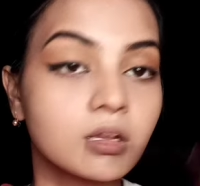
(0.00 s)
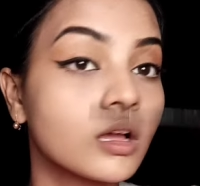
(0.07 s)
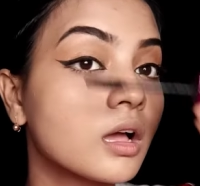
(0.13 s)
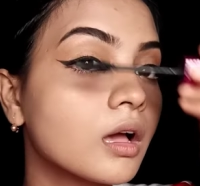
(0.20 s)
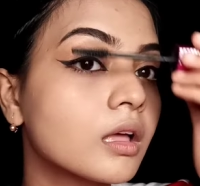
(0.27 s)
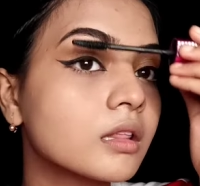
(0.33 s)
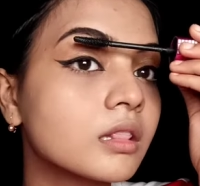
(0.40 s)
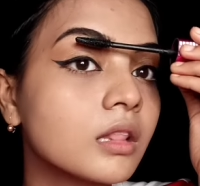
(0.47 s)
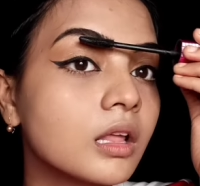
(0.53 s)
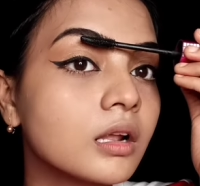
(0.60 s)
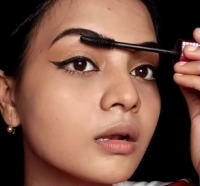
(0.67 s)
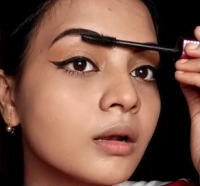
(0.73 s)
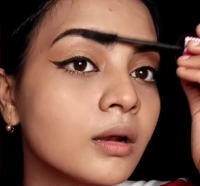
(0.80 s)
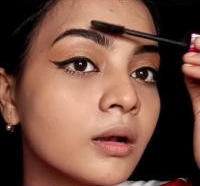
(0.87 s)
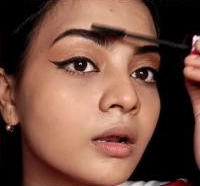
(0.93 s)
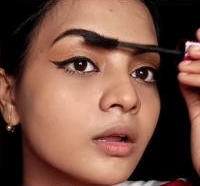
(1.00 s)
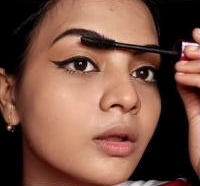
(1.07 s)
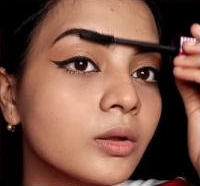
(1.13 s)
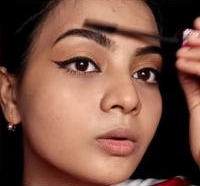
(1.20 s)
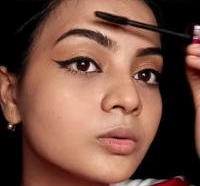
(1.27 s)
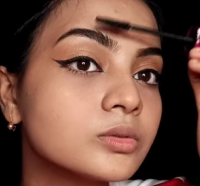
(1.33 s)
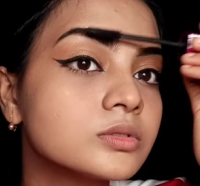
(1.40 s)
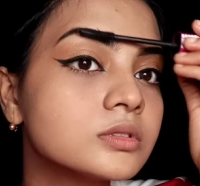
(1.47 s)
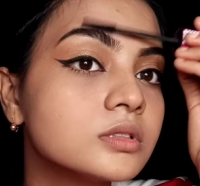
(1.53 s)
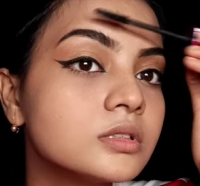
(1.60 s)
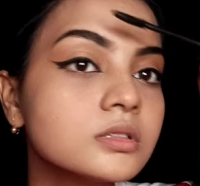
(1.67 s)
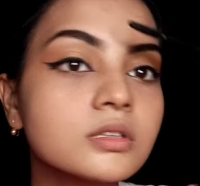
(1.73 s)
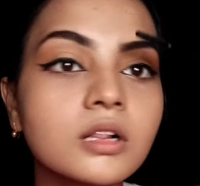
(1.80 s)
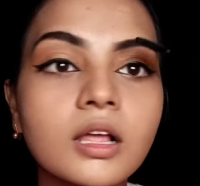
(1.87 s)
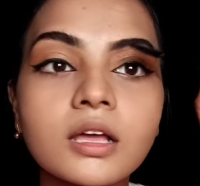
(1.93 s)
then use this
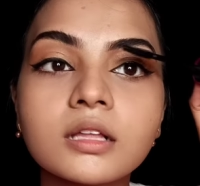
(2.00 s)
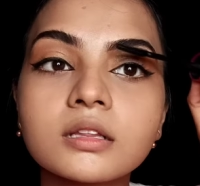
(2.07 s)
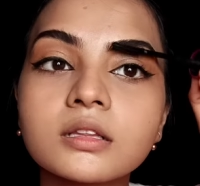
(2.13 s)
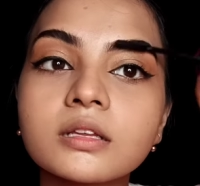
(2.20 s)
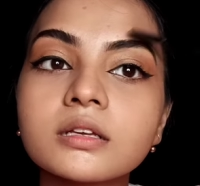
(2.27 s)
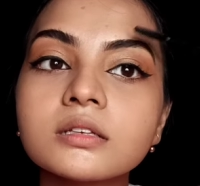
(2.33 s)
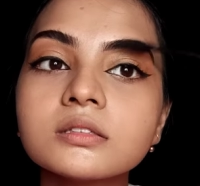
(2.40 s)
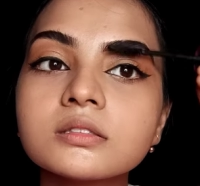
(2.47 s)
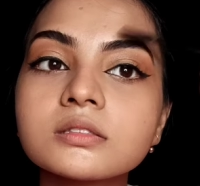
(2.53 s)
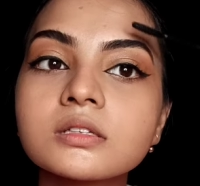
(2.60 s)
like this.